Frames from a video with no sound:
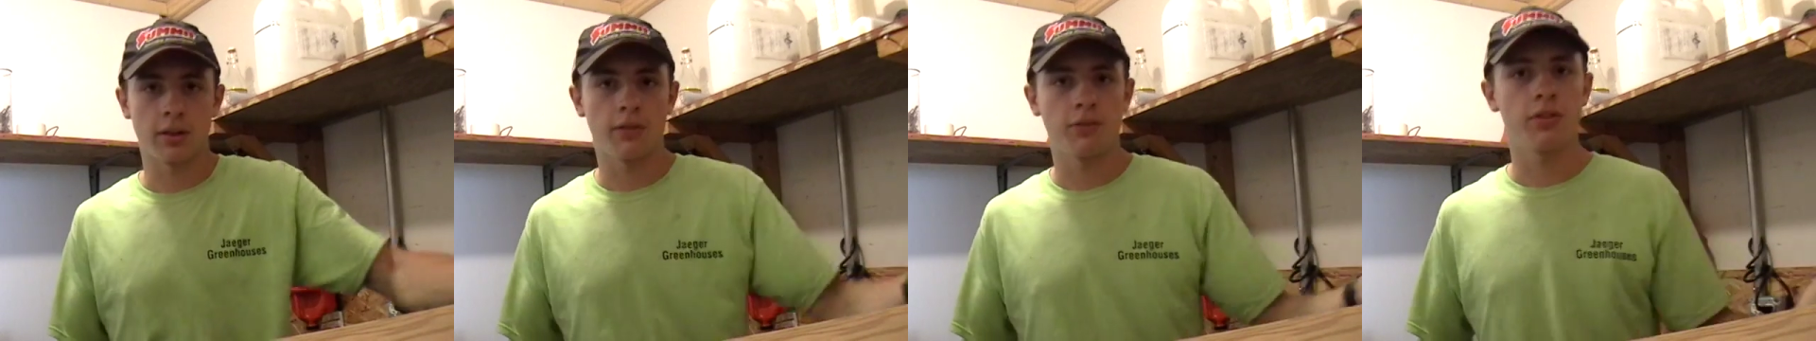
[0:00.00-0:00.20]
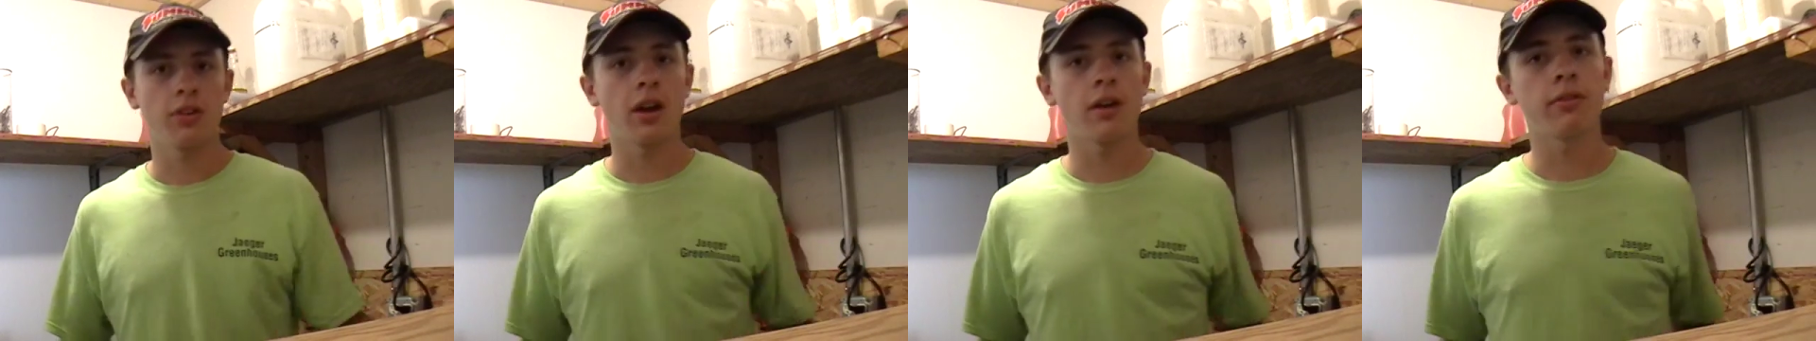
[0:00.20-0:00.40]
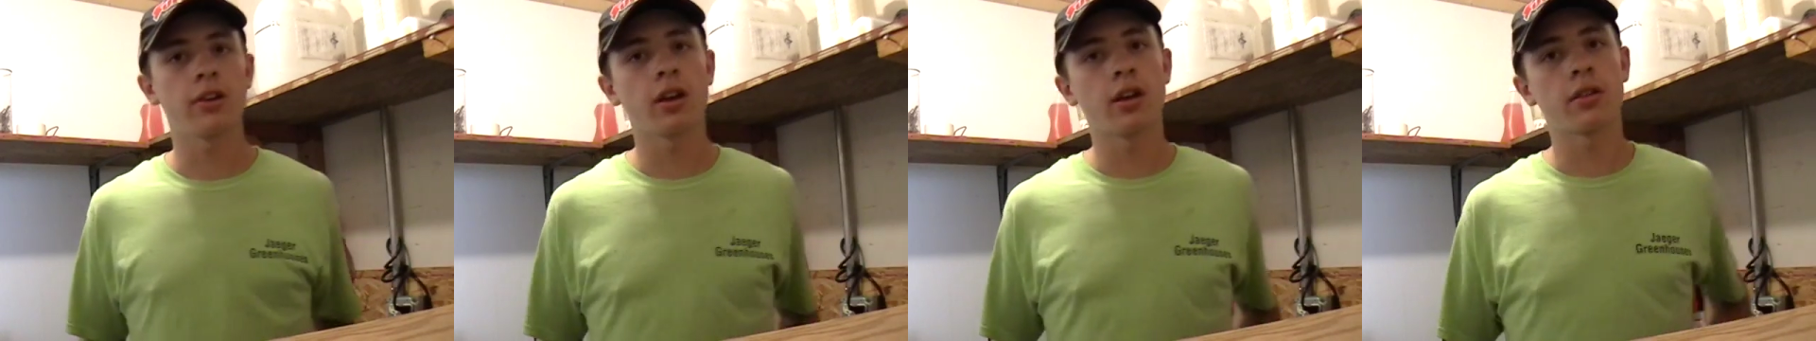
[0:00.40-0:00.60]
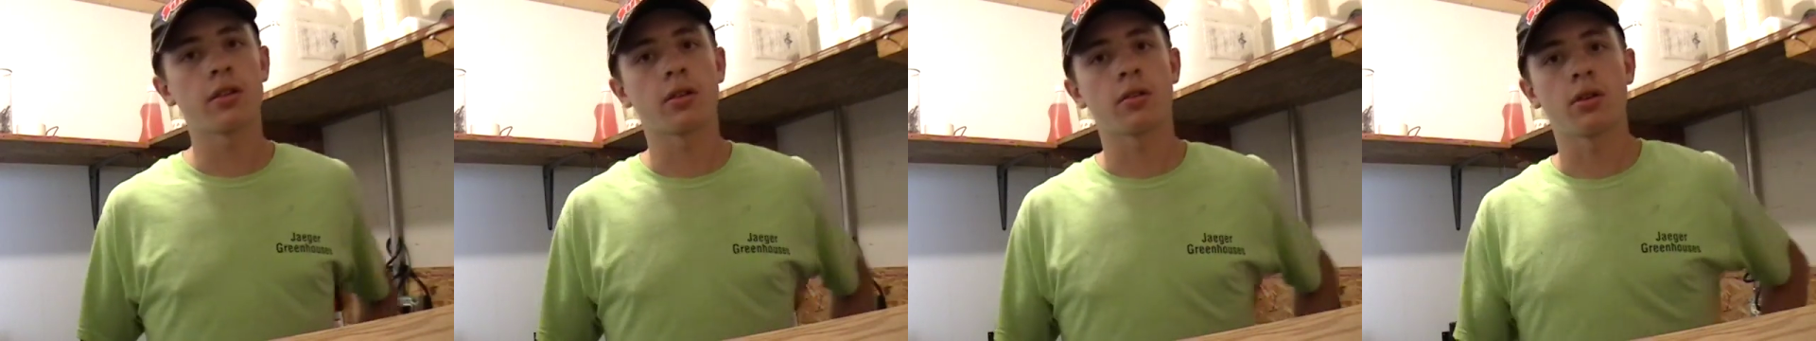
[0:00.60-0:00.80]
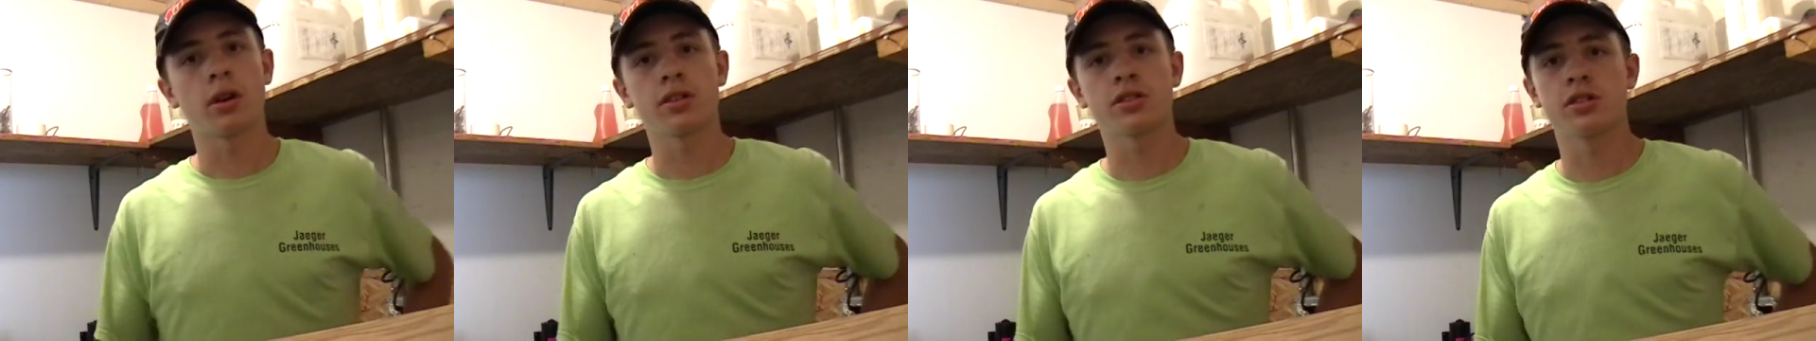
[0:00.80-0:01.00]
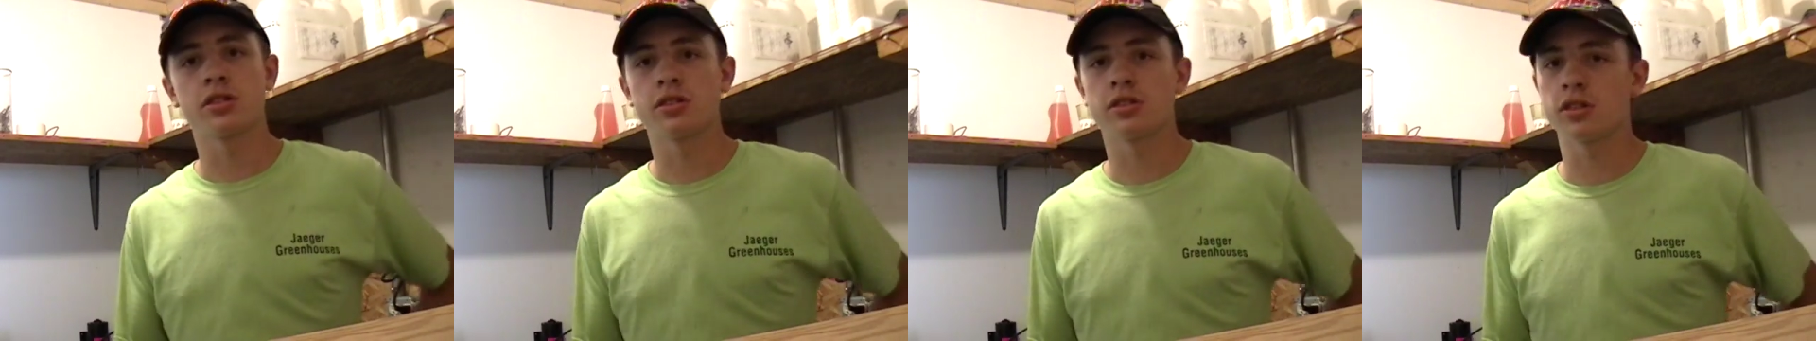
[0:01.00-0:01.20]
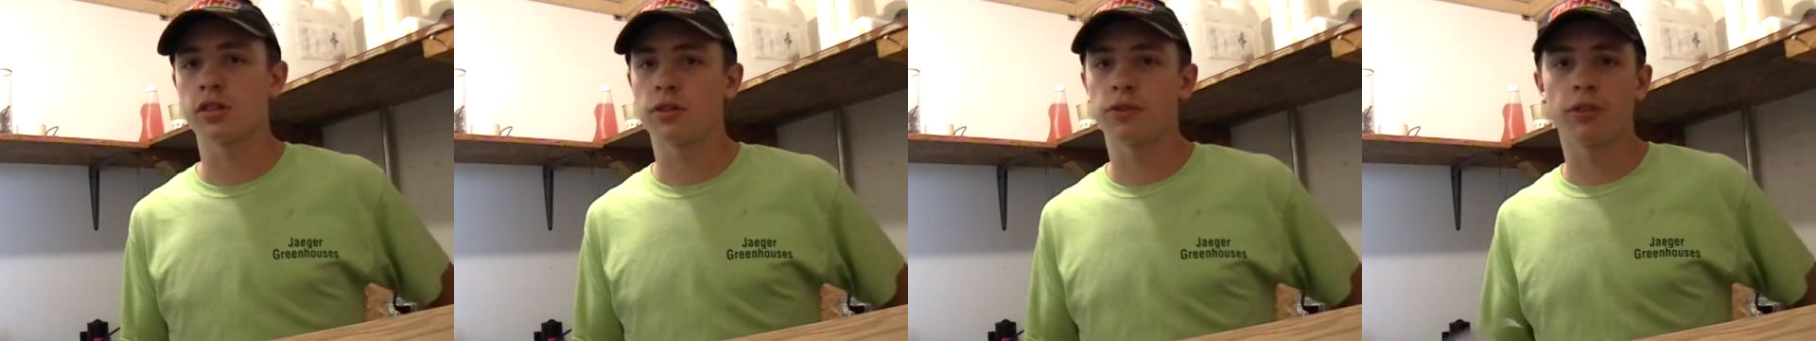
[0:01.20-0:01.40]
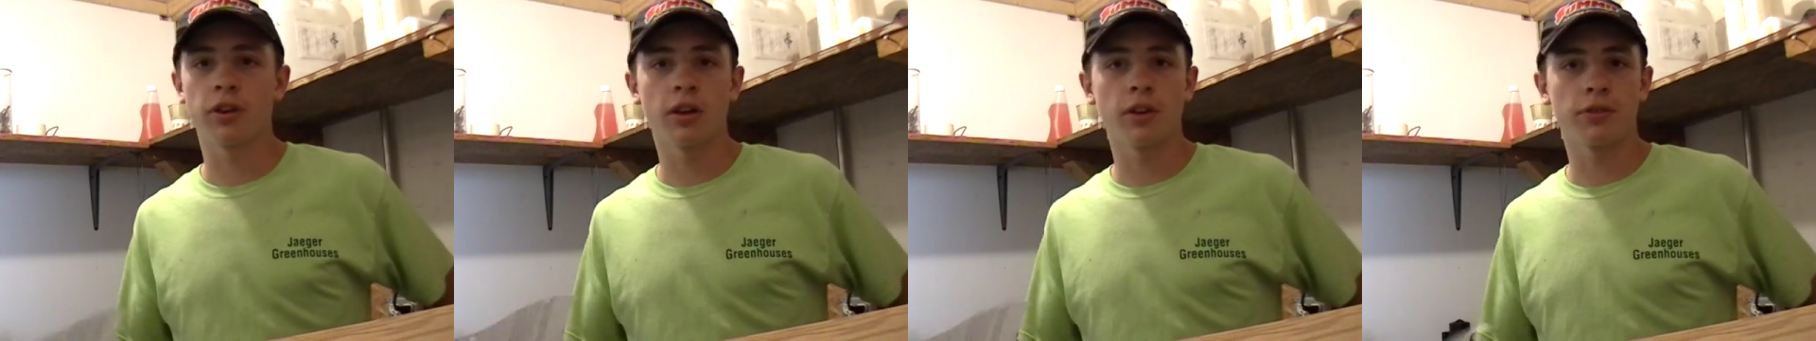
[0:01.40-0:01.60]
if you have any other questions, just
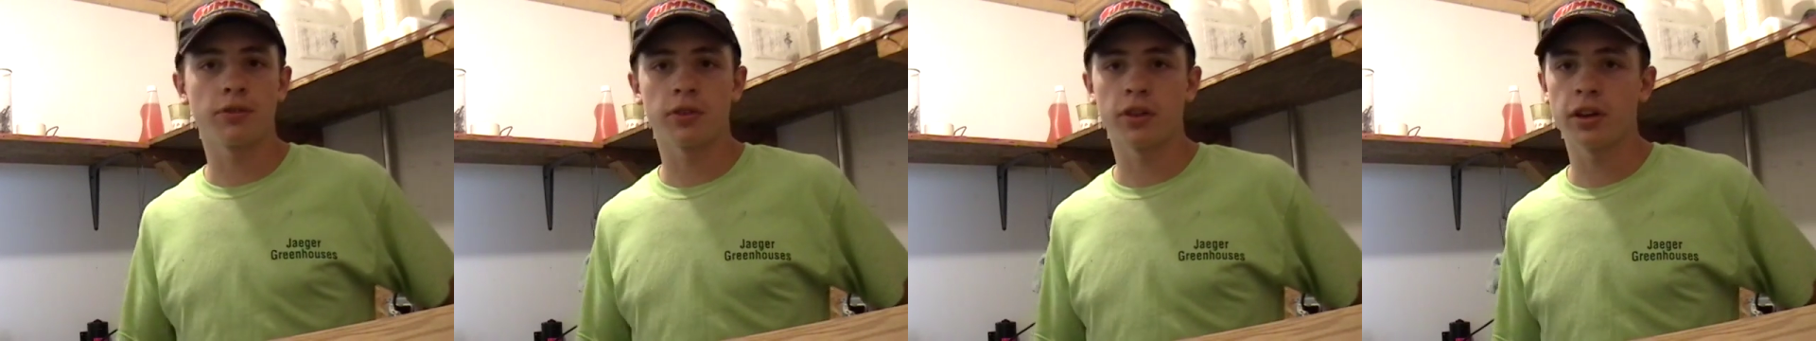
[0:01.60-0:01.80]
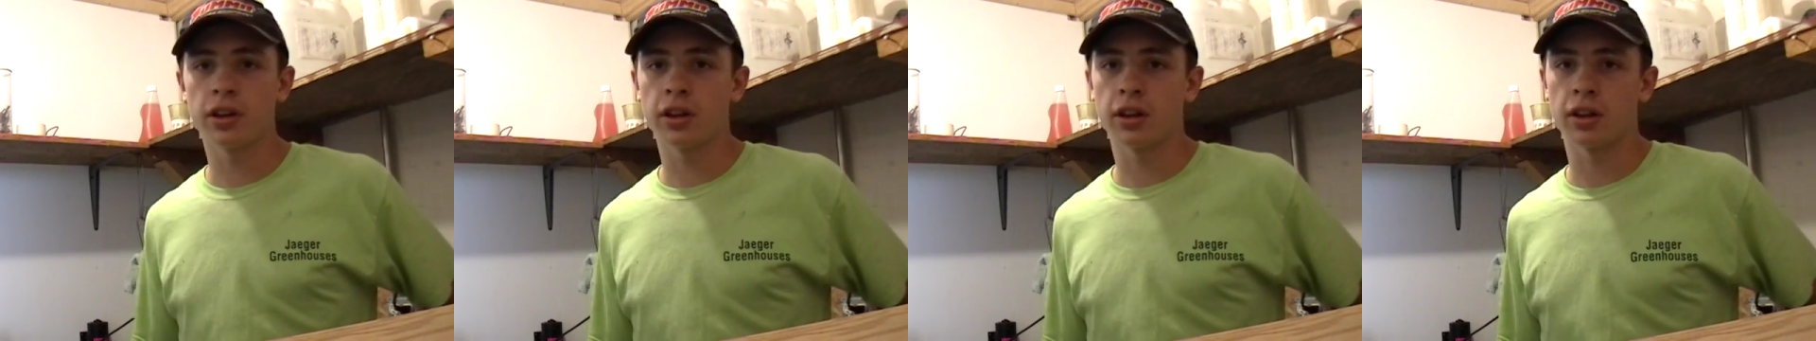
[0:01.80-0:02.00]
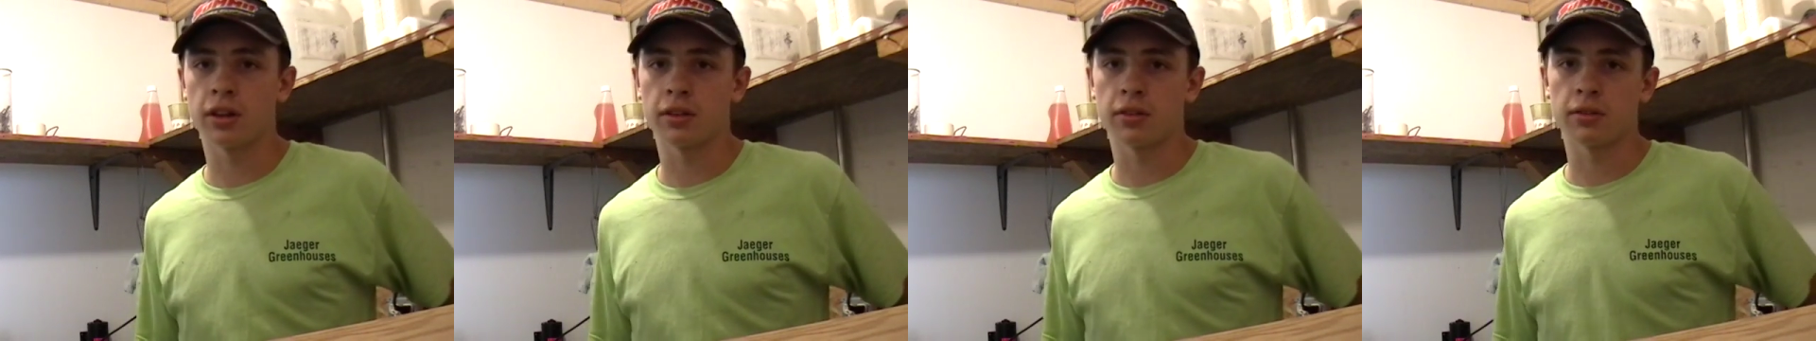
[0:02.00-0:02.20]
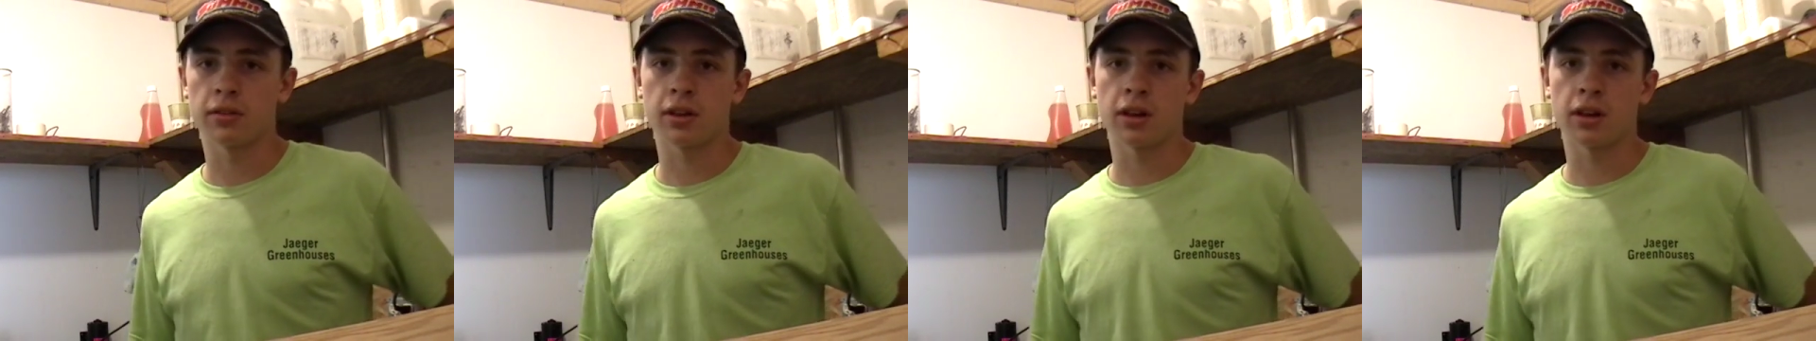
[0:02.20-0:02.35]
feel free to